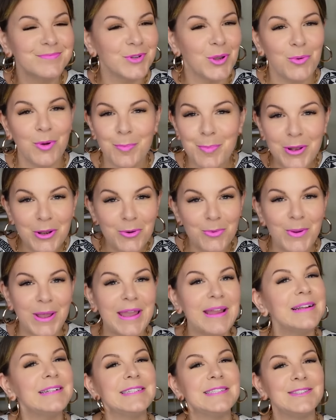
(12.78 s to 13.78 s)
what better
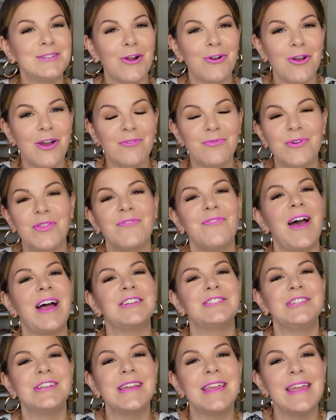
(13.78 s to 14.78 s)
way to start off with
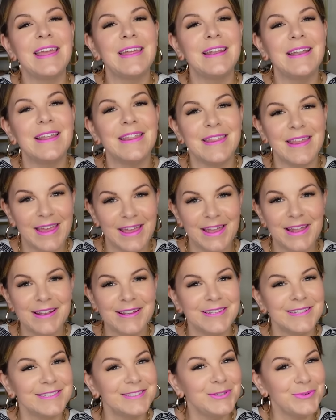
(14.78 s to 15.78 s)
fashion again
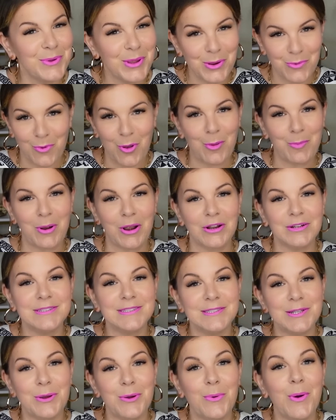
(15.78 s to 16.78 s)
than doing Walmart?
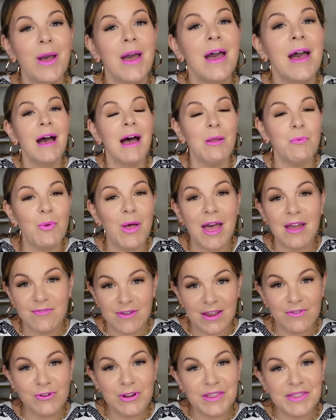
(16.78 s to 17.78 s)
So I will have
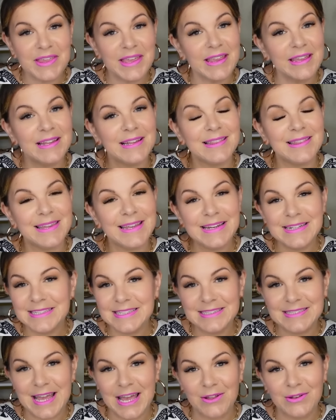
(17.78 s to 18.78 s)
everything linked
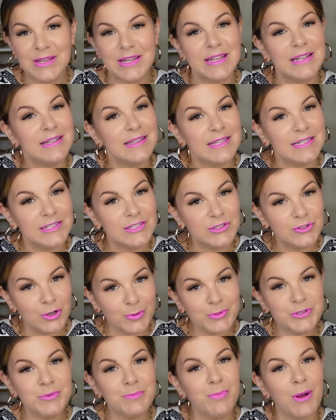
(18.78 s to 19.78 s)
down in the
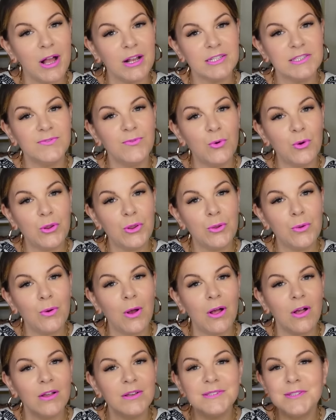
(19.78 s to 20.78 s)
description box for you.
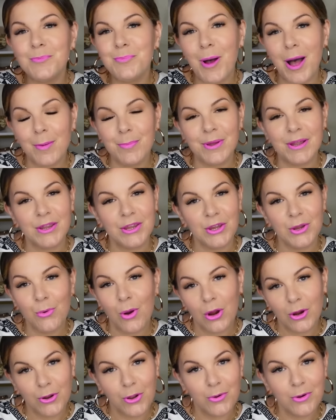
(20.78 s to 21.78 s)
I'll also pop a
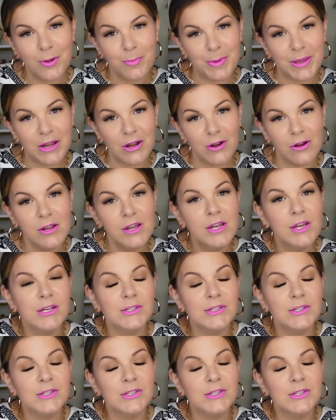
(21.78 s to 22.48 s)
QR code up here.